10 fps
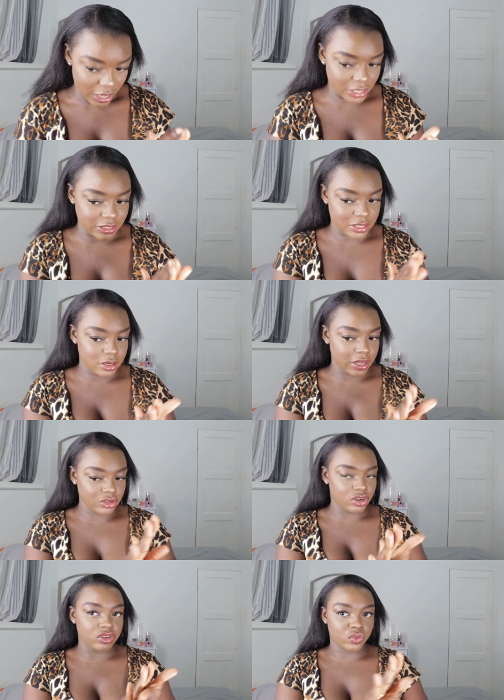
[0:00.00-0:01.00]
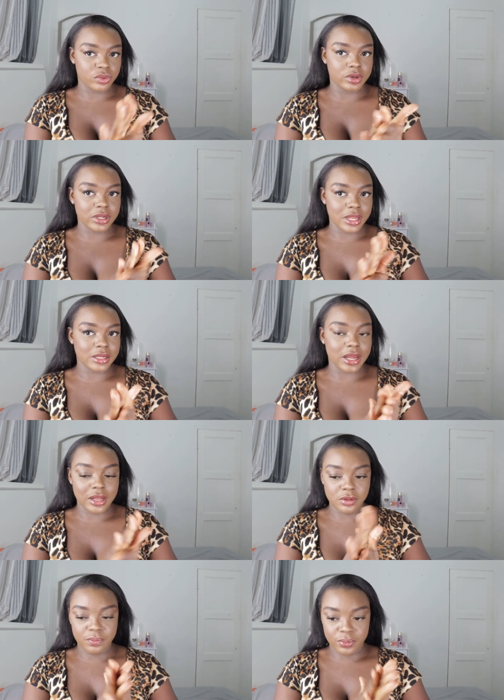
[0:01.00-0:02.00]
I still can just wear it like
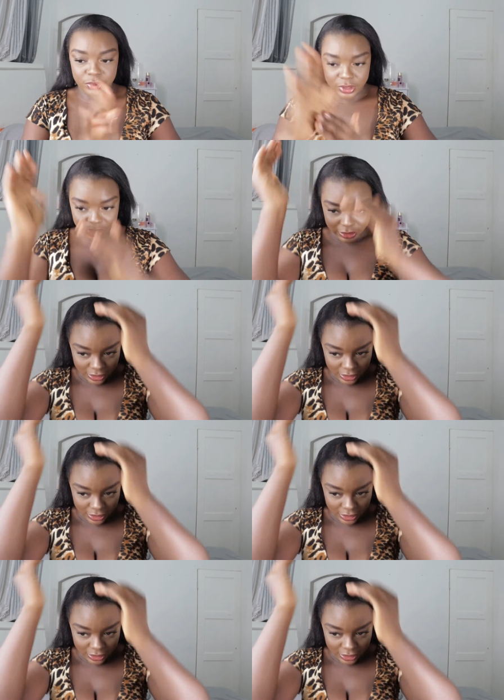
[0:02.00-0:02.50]
that but